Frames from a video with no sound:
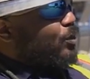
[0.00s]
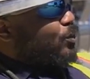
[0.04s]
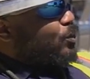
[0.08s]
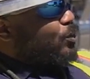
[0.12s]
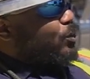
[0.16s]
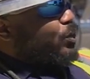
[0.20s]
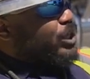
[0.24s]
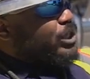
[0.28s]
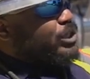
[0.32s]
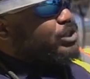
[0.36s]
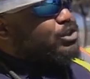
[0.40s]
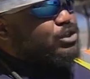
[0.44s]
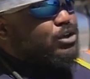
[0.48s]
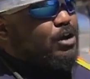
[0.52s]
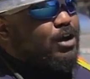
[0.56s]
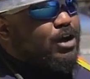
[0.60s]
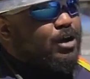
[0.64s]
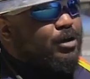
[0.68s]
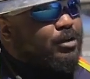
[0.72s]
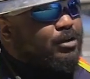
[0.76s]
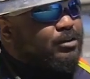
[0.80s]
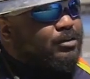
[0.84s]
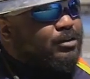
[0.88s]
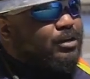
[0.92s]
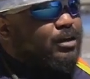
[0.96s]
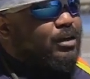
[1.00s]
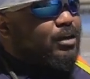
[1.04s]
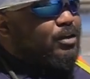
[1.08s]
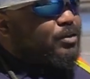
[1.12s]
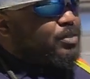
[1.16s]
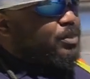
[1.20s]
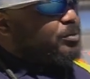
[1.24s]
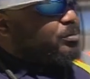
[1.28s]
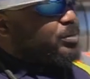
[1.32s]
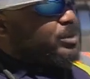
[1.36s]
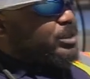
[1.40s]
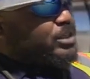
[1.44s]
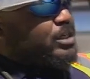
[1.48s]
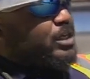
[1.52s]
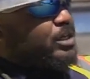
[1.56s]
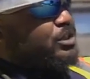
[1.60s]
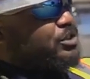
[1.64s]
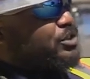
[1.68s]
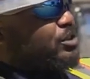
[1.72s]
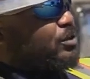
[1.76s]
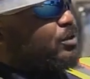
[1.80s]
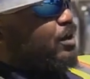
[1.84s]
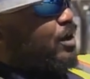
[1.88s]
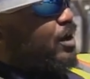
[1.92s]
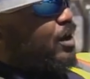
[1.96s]
We saw the
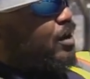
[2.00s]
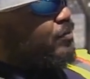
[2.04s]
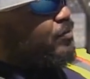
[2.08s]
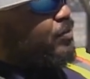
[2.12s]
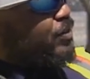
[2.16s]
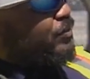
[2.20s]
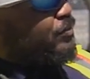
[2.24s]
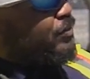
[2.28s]
potential of the